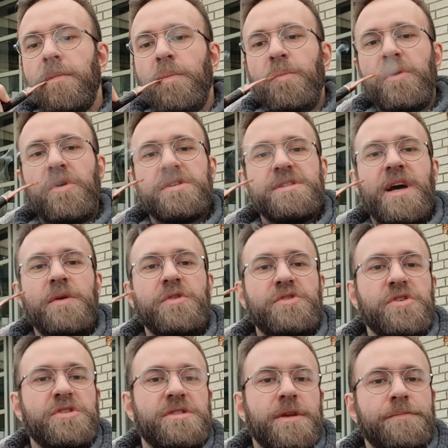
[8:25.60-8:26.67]
Because now you
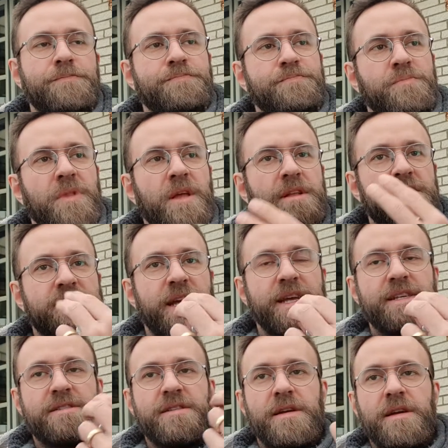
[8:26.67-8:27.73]
just
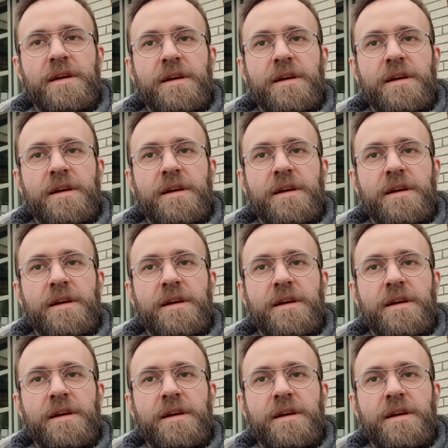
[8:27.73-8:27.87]
taste